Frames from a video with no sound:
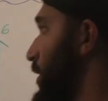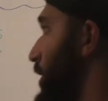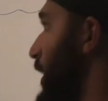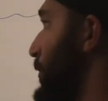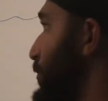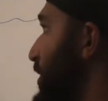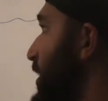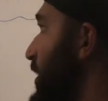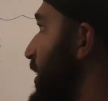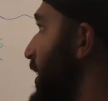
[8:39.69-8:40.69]
A
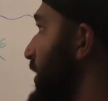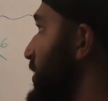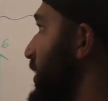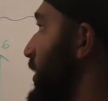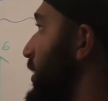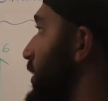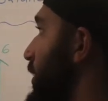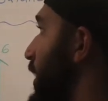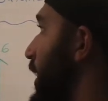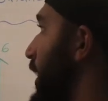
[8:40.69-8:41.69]
pH
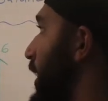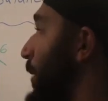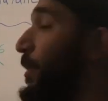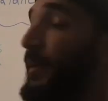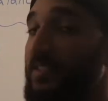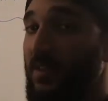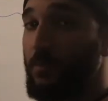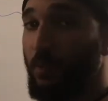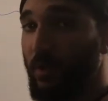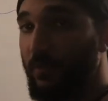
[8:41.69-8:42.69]
above
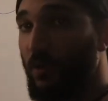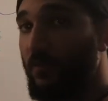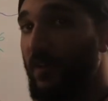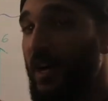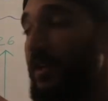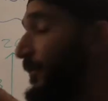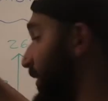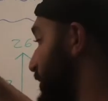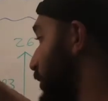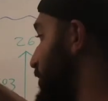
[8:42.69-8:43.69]
7.45 is going